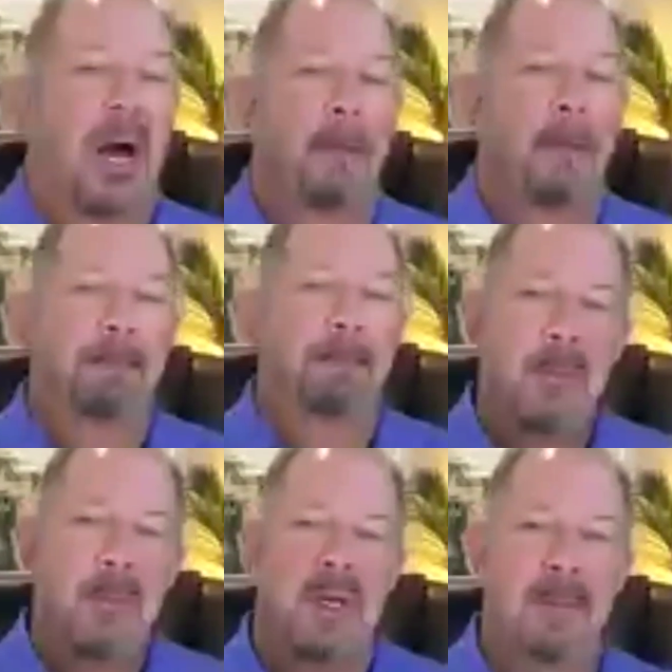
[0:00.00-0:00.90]

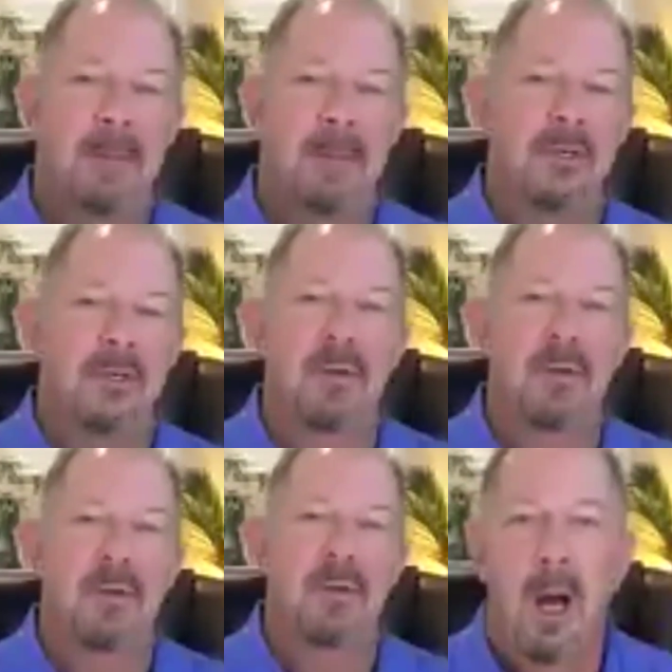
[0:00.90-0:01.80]
But people would come up to her and
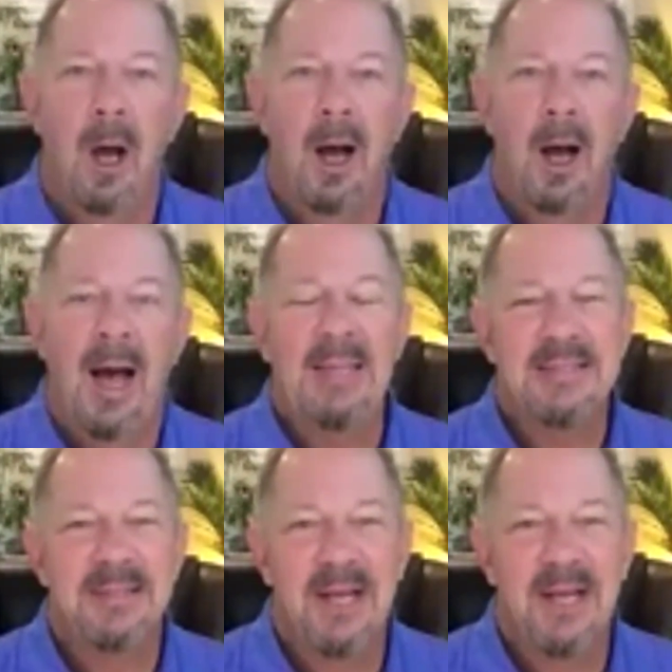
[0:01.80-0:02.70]
they're like,
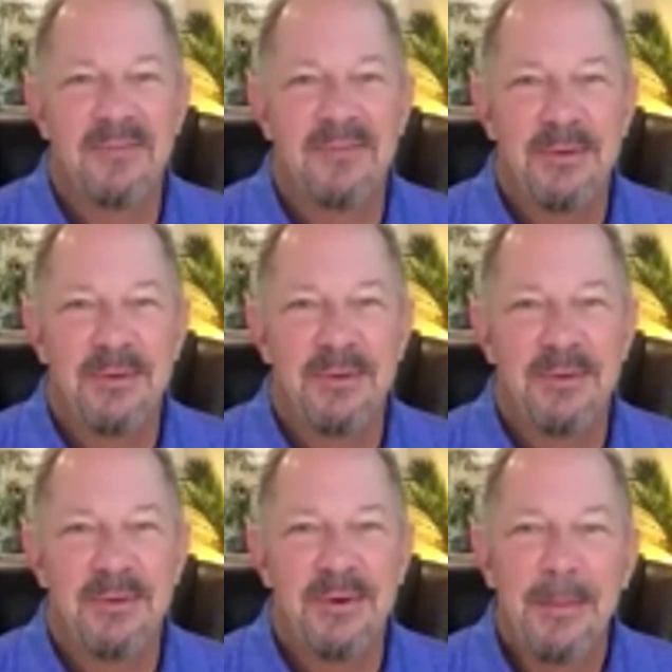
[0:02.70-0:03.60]
I just love you.
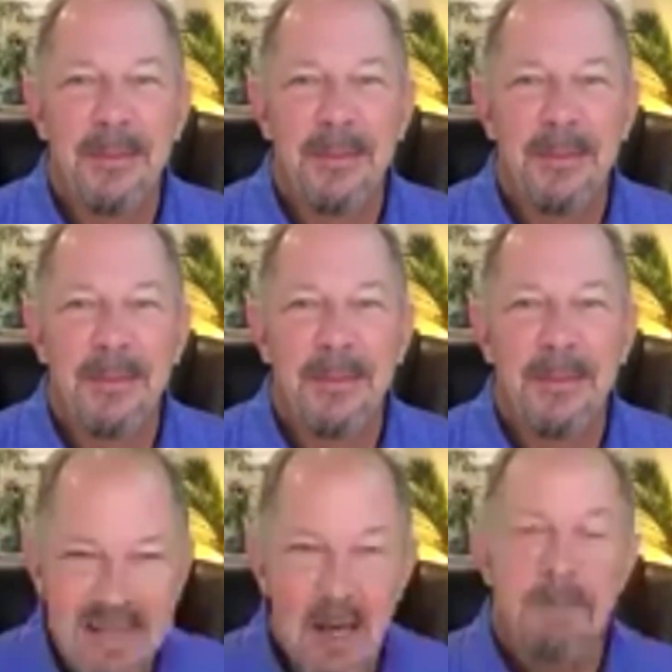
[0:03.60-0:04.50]
You're
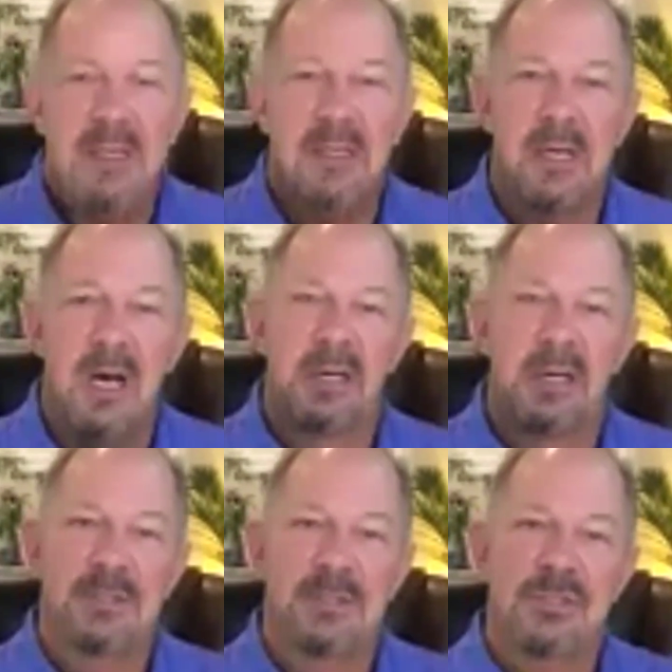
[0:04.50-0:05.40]
amazing.
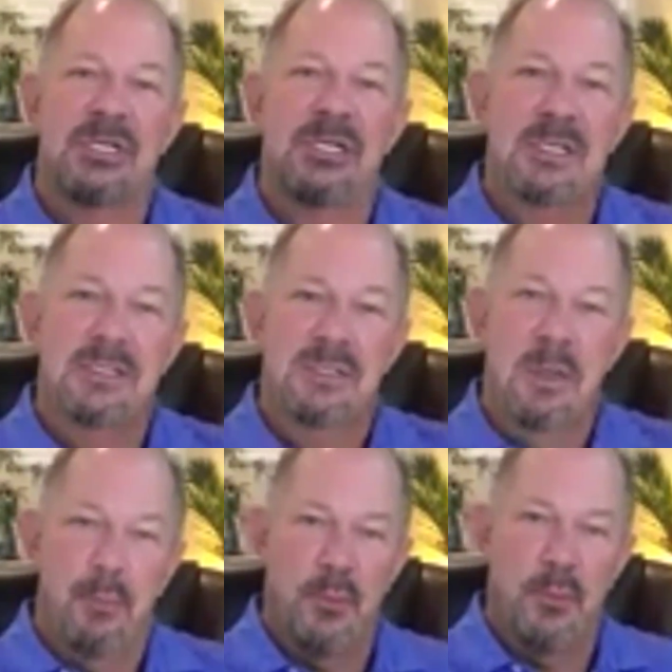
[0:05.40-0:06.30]
Because
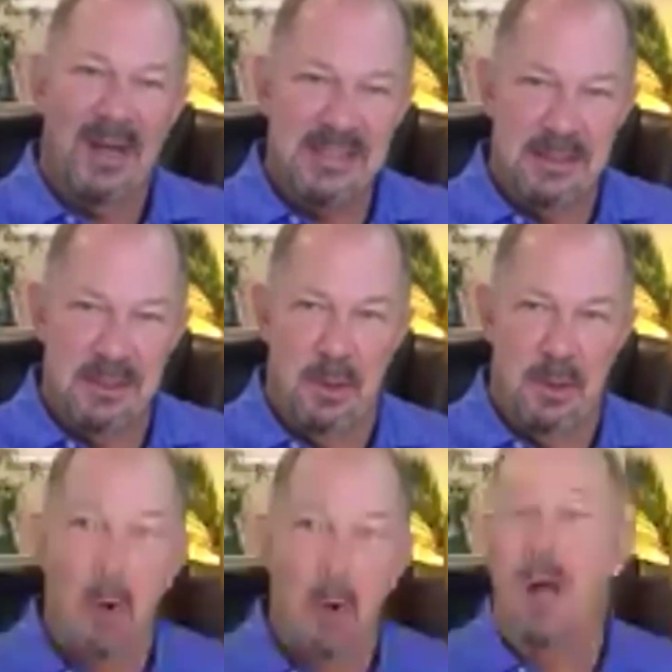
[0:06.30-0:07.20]
she's
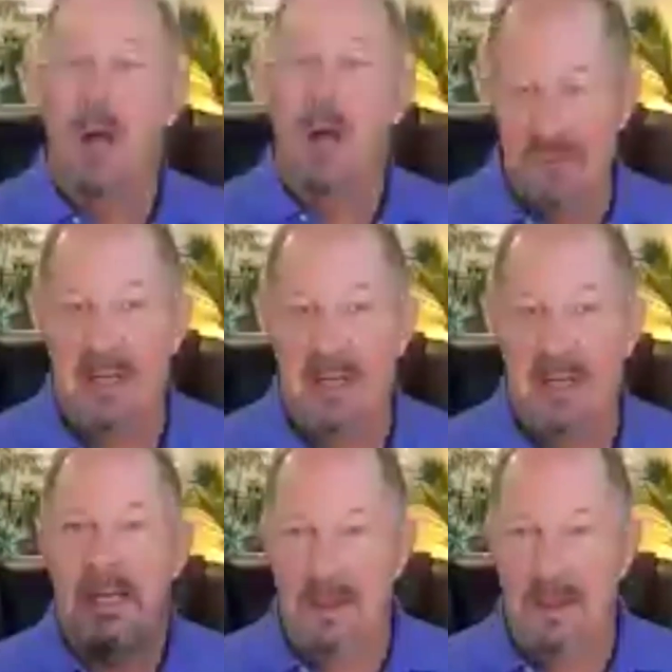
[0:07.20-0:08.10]
present every day of
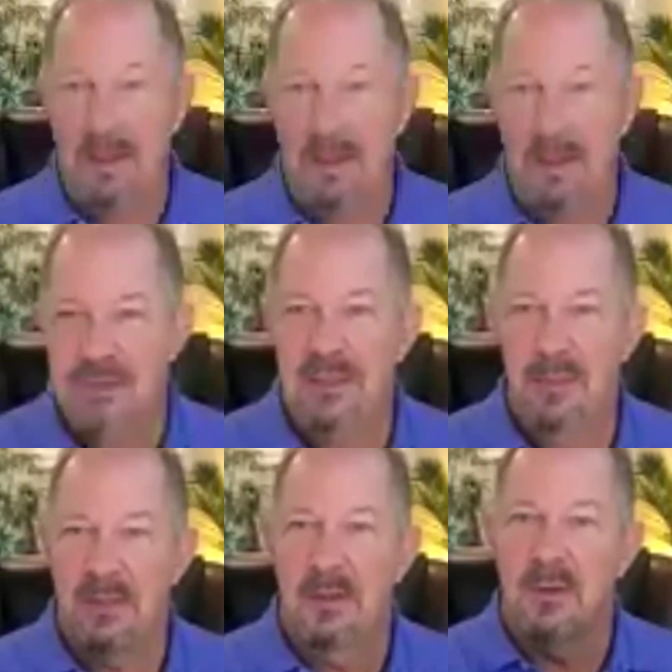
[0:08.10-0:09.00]
the week, 5 days a
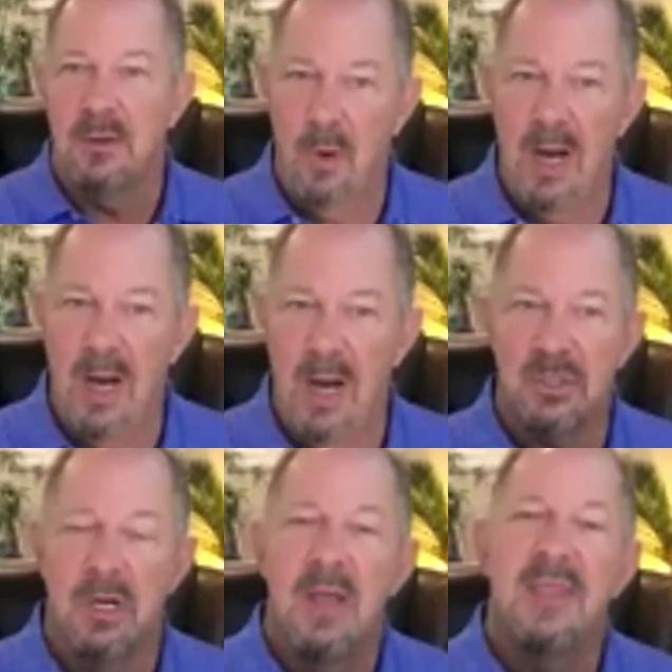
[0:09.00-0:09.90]
week, they'd be there and they'd
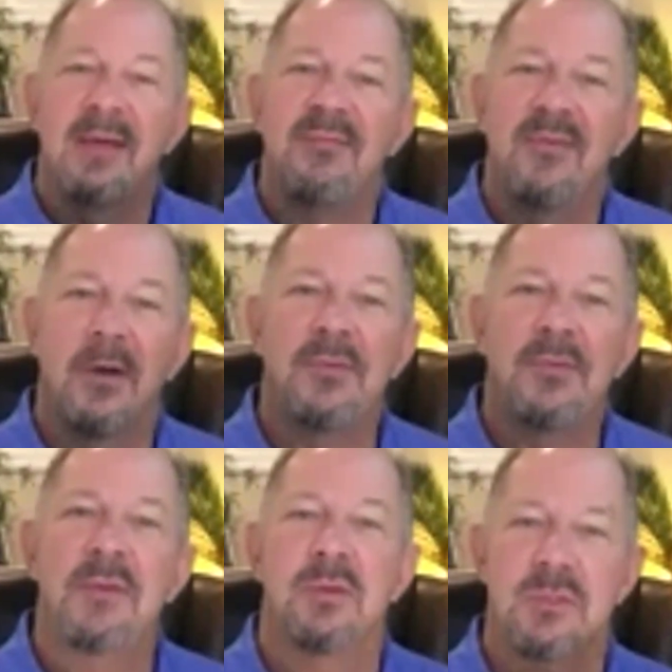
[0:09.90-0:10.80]
watch her. They
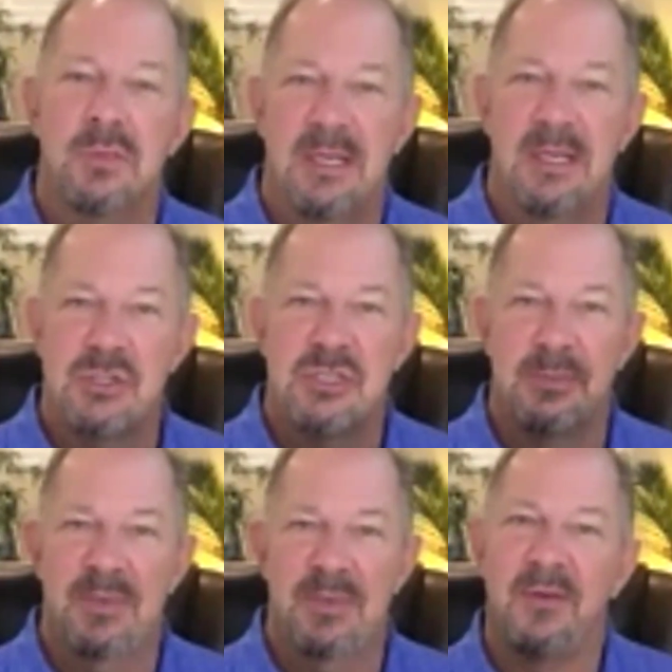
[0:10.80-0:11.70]
felt that there was a
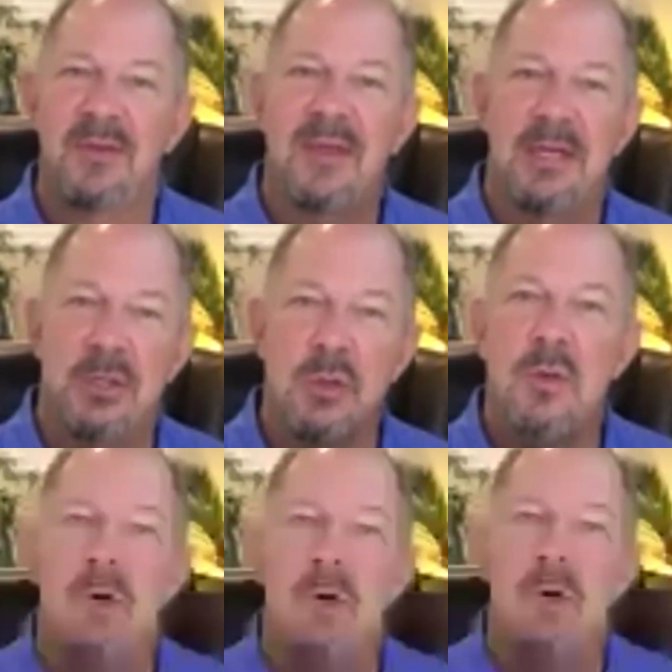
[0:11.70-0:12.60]
relationship. They felt that they
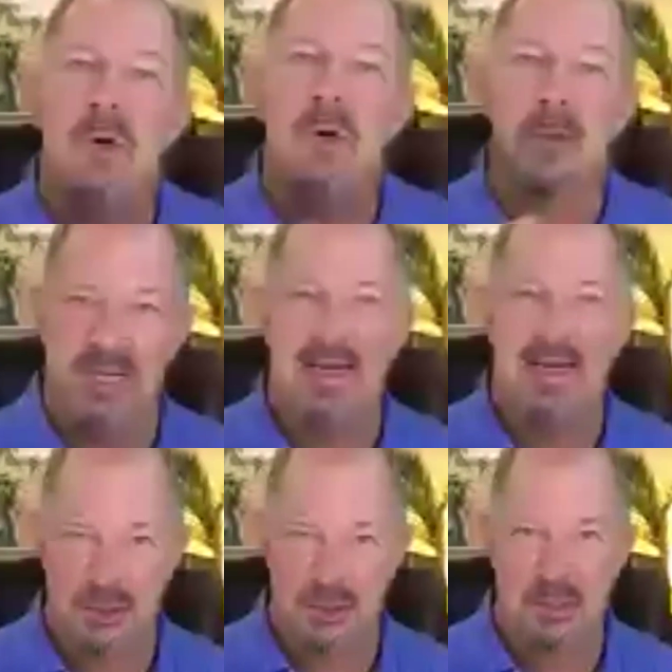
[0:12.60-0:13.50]
knew her and there was a
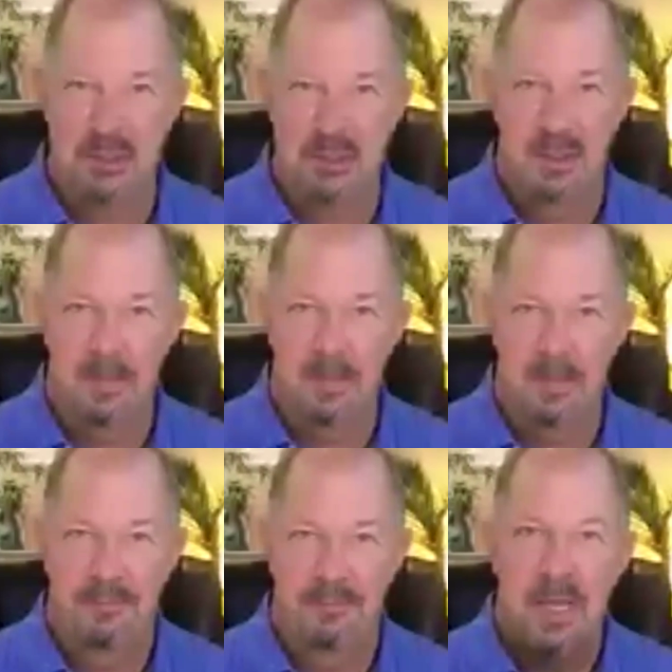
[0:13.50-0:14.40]
connection
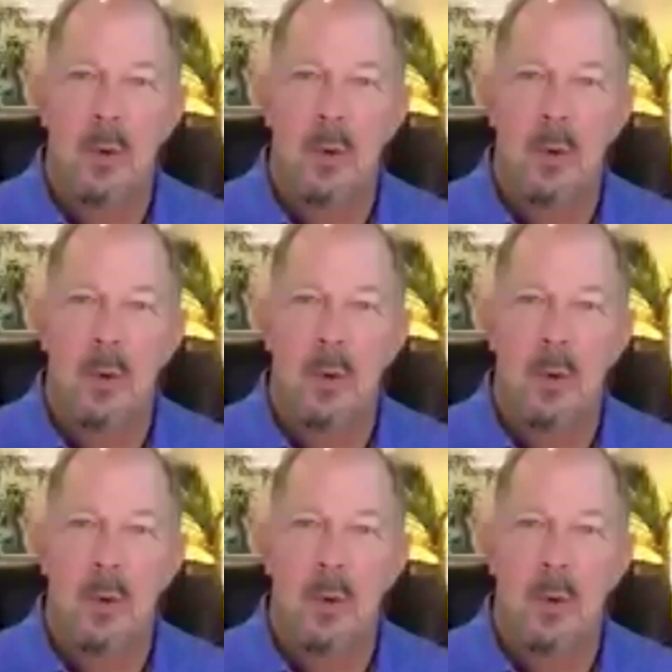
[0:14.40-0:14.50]
there.